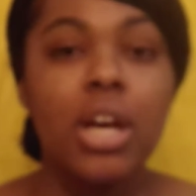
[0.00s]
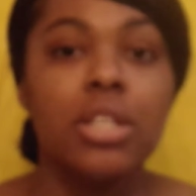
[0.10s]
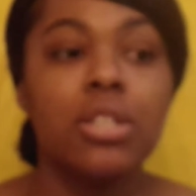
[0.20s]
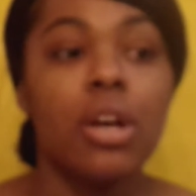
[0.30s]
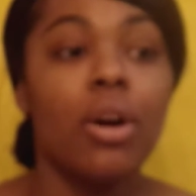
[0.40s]

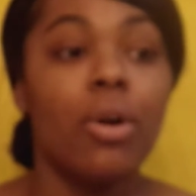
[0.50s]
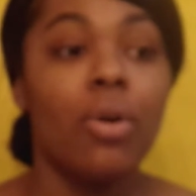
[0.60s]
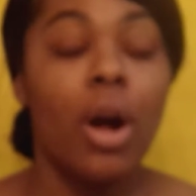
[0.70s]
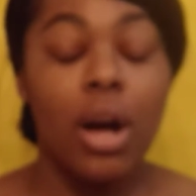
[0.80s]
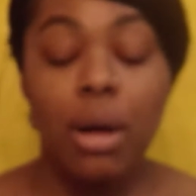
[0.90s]

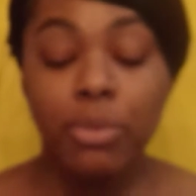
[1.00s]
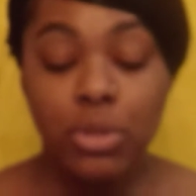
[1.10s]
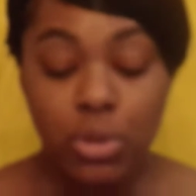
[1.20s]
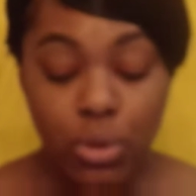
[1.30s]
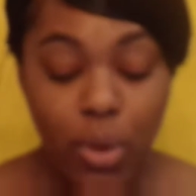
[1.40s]
So the
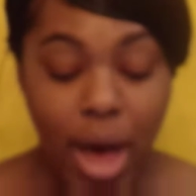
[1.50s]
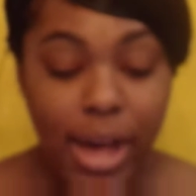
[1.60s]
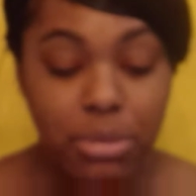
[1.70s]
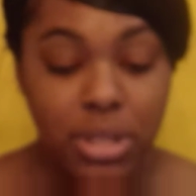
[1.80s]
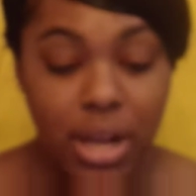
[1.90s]
two
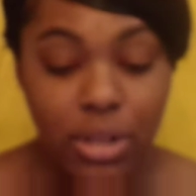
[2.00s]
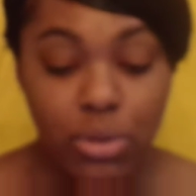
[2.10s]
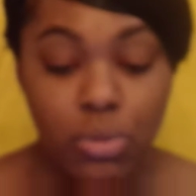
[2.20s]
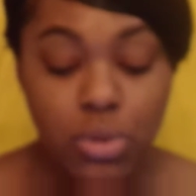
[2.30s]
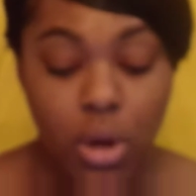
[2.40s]
apps that
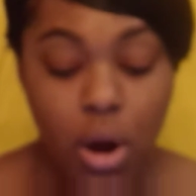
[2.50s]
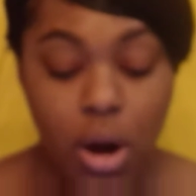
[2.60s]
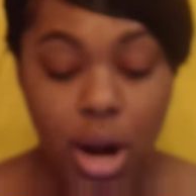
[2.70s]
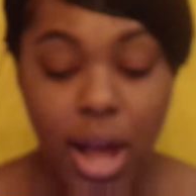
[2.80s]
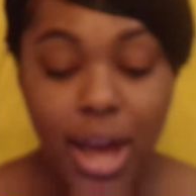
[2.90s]
I use
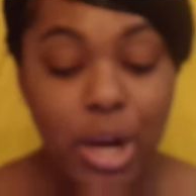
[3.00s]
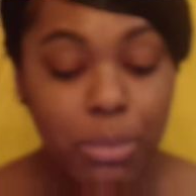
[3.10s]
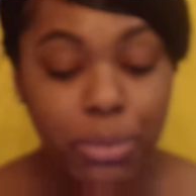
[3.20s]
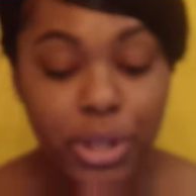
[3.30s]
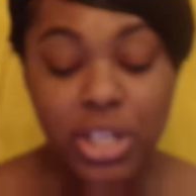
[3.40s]
are
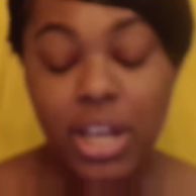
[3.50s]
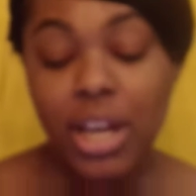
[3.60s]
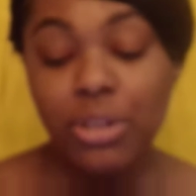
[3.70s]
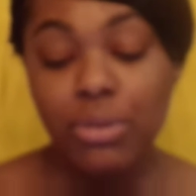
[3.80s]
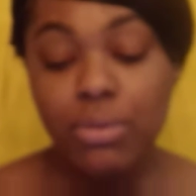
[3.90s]
Airbrush and
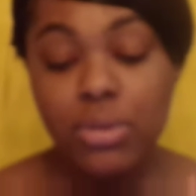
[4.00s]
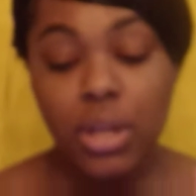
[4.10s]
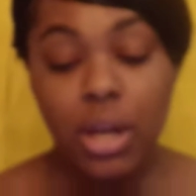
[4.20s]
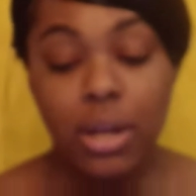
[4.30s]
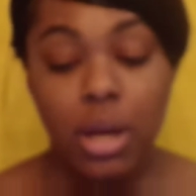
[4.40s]
I use
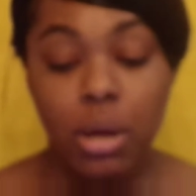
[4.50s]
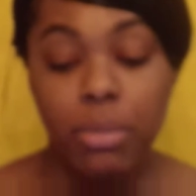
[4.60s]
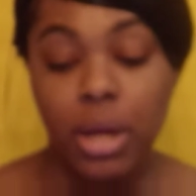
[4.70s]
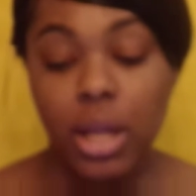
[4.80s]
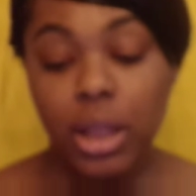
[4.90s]

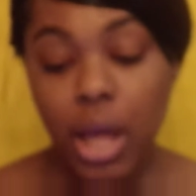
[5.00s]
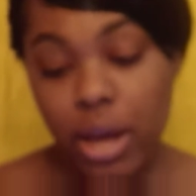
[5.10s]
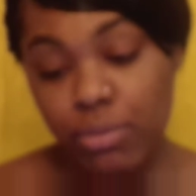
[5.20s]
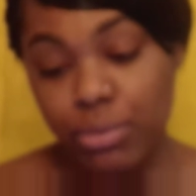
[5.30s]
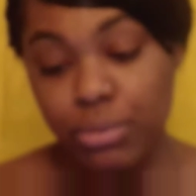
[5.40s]

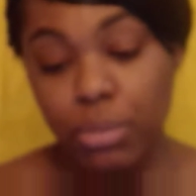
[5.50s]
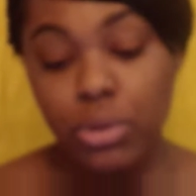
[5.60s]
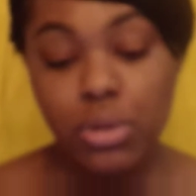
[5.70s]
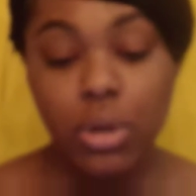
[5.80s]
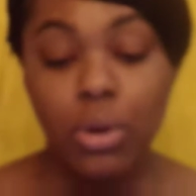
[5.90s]
Lightroom.
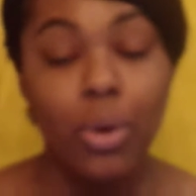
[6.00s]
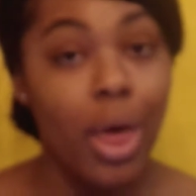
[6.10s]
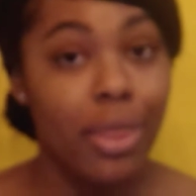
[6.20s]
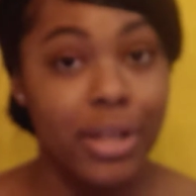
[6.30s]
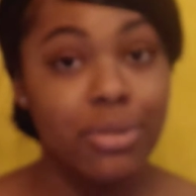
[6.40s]

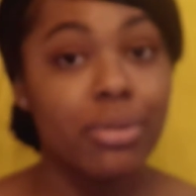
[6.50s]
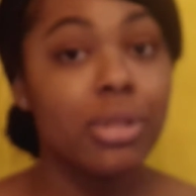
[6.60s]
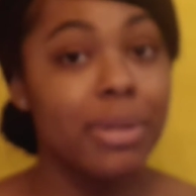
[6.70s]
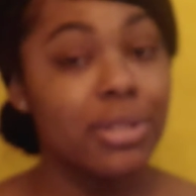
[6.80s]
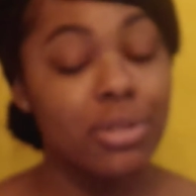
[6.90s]
So that's what
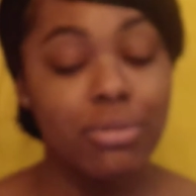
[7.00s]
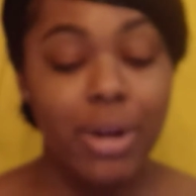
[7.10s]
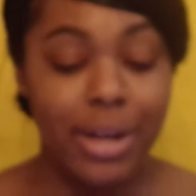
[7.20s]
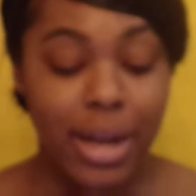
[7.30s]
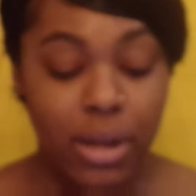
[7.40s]
we're about to do
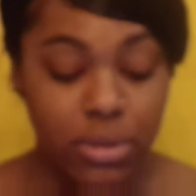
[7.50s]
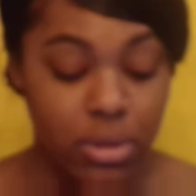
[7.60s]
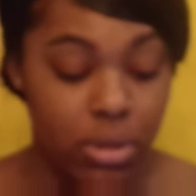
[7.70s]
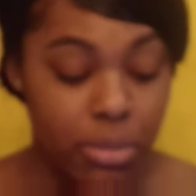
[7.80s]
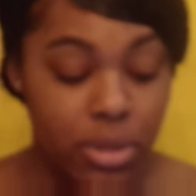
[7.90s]
right now.
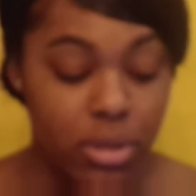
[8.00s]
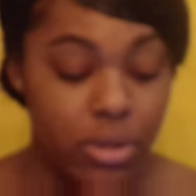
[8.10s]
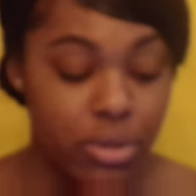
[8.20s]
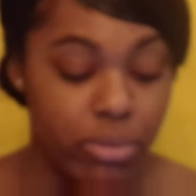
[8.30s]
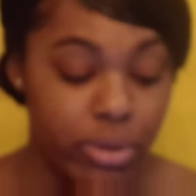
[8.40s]
So I'm gonna
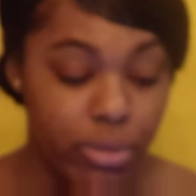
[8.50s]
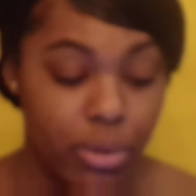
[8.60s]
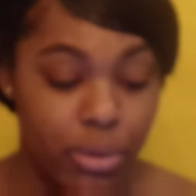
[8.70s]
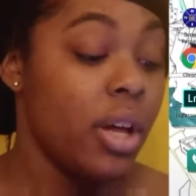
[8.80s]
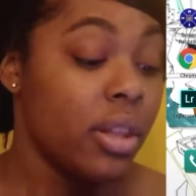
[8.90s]
start screen
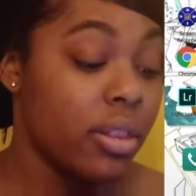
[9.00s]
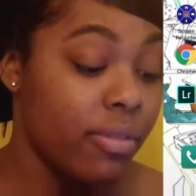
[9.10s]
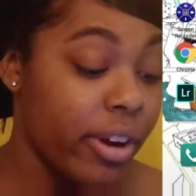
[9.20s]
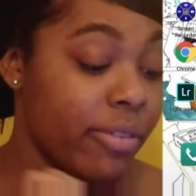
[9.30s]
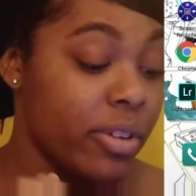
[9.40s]
recording.
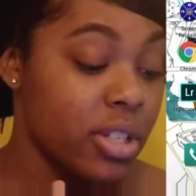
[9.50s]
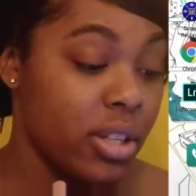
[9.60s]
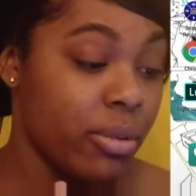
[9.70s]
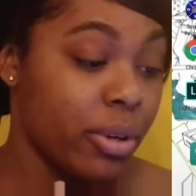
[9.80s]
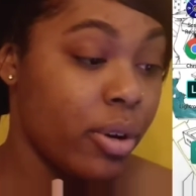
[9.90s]
The very
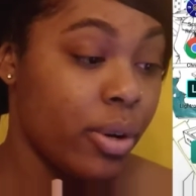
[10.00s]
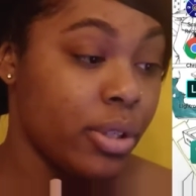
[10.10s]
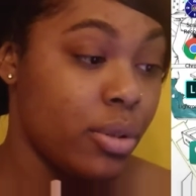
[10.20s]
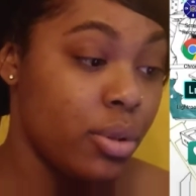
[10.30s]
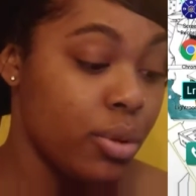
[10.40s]
first thing we're
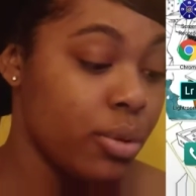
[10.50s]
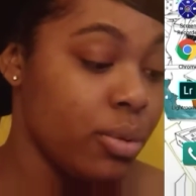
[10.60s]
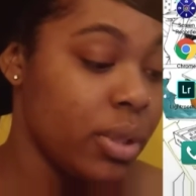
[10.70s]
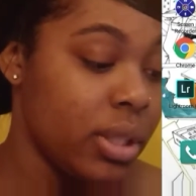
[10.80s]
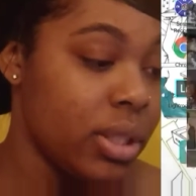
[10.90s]
going to
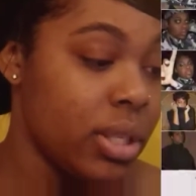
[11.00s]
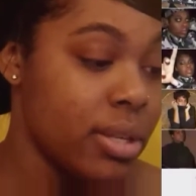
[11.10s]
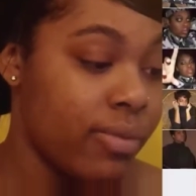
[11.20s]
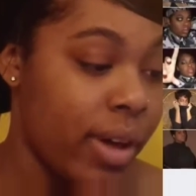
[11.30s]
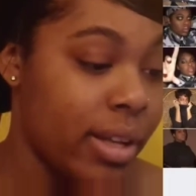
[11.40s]
do
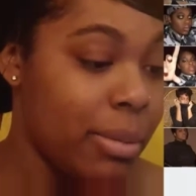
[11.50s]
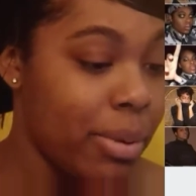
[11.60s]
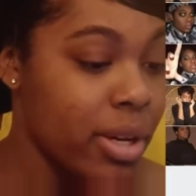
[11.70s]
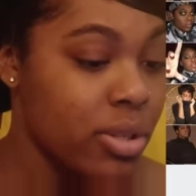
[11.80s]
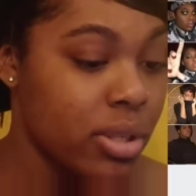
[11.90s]
is
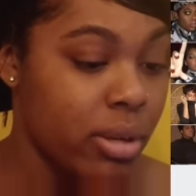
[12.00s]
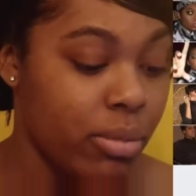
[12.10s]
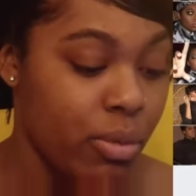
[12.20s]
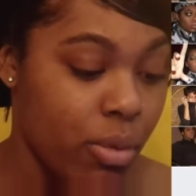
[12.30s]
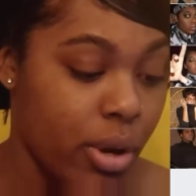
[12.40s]
find a picture
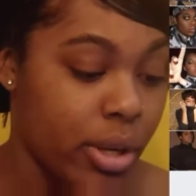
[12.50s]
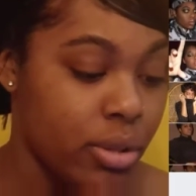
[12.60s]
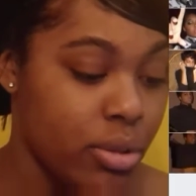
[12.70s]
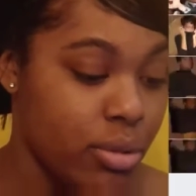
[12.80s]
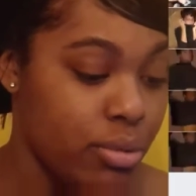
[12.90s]
that we
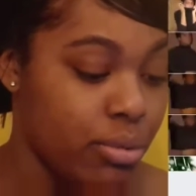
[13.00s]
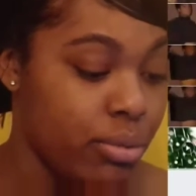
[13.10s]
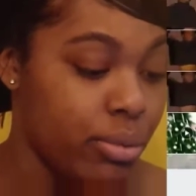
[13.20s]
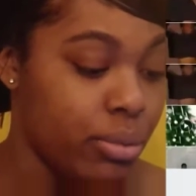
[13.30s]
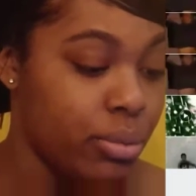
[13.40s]
want
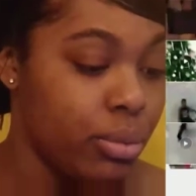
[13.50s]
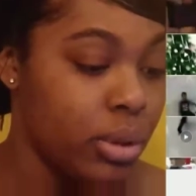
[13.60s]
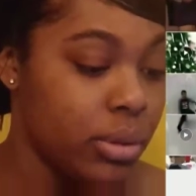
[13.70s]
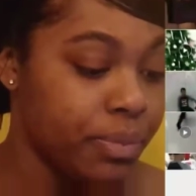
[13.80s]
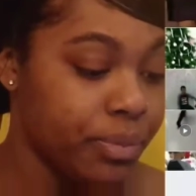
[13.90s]

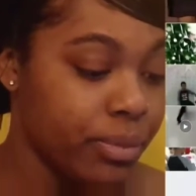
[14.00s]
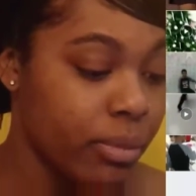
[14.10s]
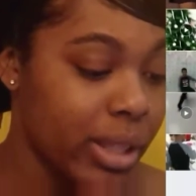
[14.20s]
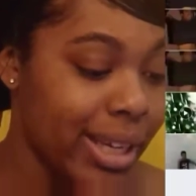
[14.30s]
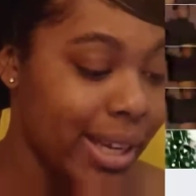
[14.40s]
to
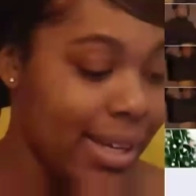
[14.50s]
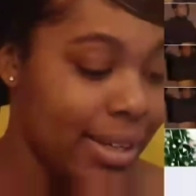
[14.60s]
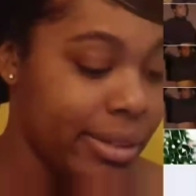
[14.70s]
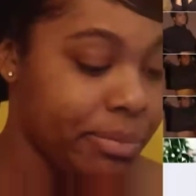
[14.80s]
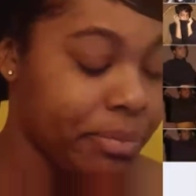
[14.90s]

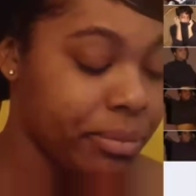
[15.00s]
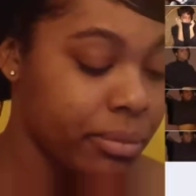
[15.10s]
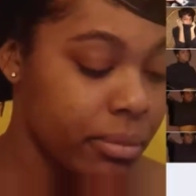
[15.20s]
edit.